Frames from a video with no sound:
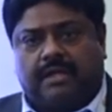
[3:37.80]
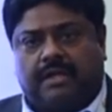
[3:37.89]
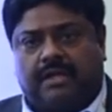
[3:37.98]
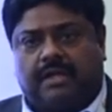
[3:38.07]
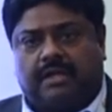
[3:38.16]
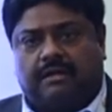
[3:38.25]

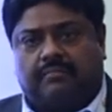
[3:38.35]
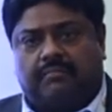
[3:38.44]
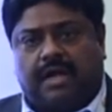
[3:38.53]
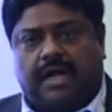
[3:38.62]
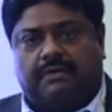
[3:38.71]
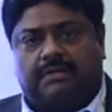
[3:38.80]

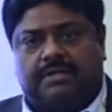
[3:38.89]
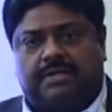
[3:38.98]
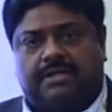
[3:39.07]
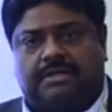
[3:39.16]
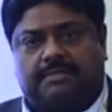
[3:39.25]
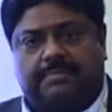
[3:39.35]
our
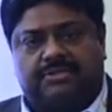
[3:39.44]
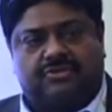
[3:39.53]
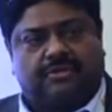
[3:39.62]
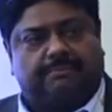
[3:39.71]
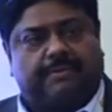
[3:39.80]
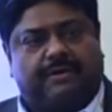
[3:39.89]
director,
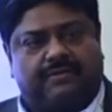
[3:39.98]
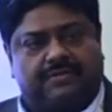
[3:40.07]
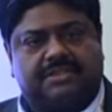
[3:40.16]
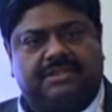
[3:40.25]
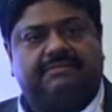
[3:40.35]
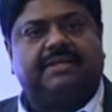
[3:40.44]
Ministry of Power,
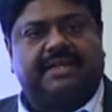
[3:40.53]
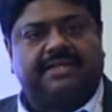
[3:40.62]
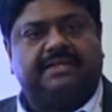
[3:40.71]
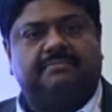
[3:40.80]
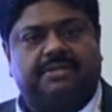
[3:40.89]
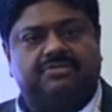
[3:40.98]
was leaving, I
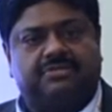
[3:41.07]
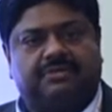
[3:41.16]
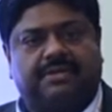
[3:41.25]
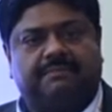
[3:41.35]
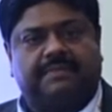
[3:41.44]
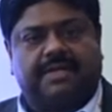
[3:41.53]
did mention
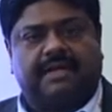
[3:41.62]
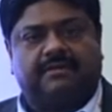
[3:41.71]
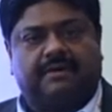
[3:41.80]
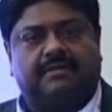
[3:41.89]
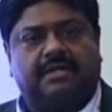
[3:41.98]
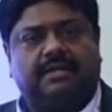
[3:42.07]
to him that I
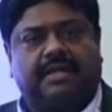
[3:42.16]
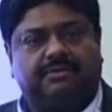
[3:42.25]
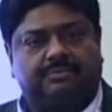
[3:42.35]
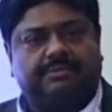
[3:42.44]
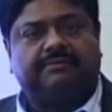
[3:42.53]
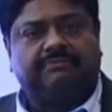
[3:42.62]
would really like
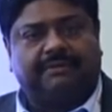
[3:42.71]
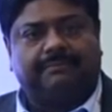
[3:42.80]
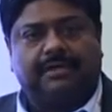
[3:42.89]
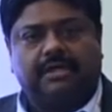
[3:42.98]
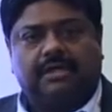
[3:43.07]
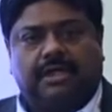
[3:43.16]
to brief
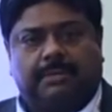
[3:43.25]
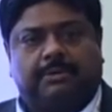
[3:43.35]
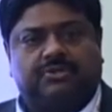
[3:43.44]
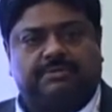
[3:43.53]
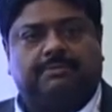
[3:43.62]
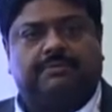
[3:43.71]
him
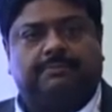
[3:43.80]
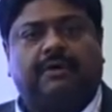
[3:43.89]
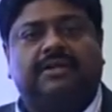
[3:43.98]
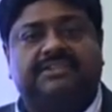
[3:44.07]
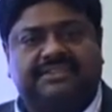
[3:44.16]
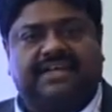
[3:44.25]
about some of the
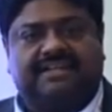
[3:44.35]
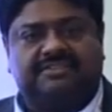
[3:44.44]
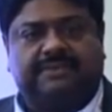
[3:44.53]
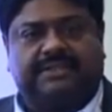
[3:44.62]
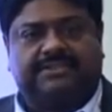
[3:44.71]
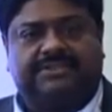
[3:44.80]
policy
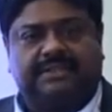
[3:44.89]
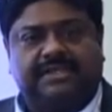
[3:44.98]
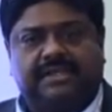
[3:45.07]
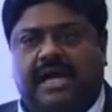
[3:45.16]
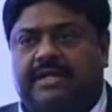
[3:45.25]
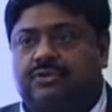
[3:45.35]
aspects.
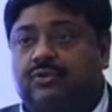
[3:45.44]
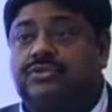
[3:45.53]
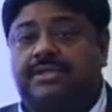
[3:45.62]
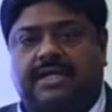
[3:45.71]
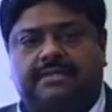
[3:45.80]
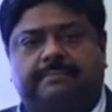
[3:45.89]
And
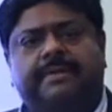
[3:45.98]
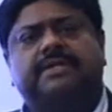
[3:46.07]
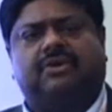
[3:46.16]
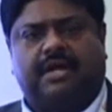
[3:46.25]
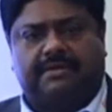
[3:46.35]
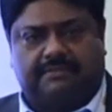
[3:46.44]
those are the
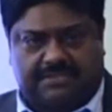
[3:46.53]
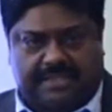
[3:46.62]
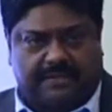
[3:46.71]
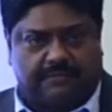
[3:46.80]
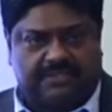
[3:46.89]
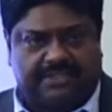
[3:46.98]
big drivers,
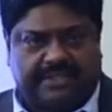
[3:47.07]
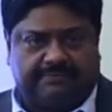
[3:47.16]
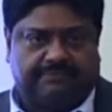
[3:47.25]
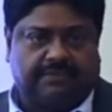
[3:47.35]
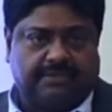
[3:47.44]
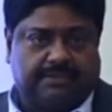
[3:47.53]
I would say,
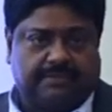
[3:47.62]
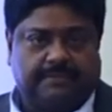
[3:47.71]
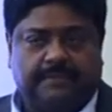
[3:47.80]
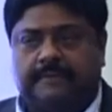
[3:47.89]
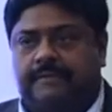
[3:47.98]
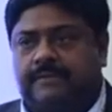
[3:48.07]
for
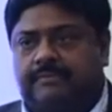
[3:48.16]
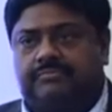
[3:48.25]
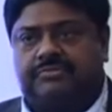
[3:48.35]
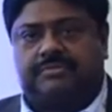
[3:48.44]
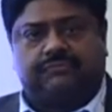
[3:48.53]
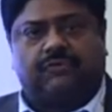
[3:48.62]

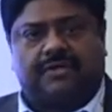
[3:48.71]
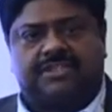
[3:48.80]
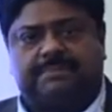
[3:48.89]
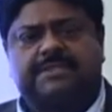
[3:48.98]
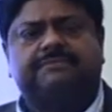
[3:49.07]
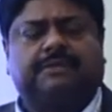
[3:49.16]

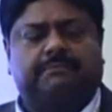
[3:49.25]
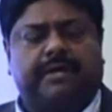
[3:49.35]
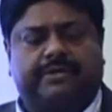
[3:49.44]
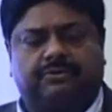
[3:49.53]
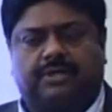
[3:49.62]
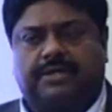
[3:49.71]
specific
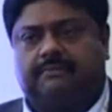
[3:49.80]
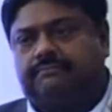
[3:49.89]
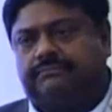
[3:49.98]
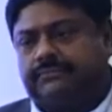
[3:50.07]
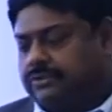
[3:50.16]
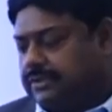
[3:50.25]

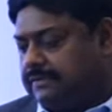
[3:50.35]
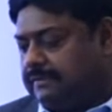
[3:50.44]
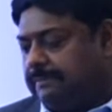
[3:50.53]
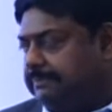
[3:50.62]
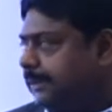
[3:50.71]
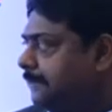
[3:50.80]
microgrid,
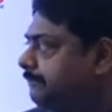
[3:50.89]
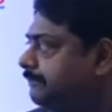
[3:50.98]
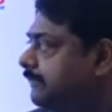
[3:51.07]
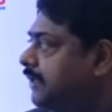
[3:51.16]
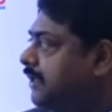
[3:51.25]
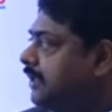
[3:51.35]
development.
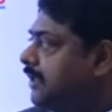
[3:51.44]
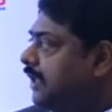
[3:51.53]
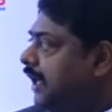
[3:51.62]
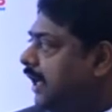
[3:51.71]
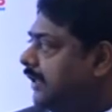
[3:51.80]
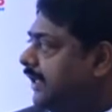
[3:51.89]

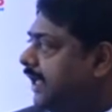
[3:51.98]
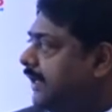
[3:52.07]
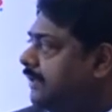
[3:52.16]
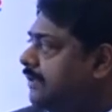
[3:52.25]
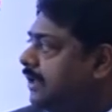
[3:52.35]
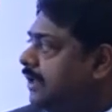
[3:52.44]
And then